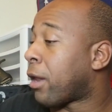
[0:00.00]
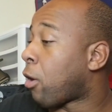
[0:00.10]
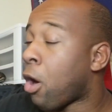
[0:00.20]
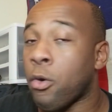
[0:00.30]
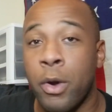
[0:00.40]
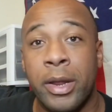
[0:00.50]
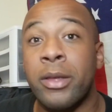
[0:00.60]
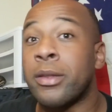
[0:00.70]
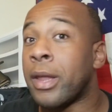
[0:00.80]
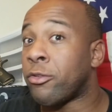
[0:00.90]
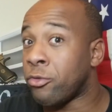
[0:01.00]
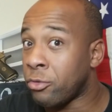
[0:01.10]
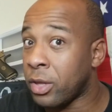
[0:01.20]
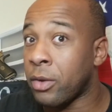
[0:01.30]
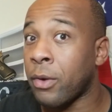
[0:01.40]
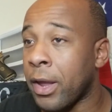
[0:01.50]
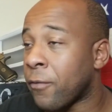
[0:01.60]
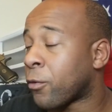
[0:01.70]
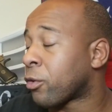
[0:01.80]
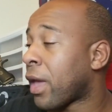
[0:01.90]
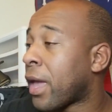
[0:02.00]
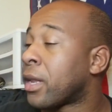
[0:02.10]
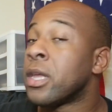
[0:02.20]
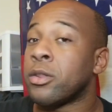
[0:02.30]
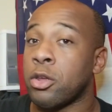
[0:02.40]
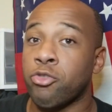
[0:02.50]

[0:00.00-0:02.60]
and already as you see it right here firsthand,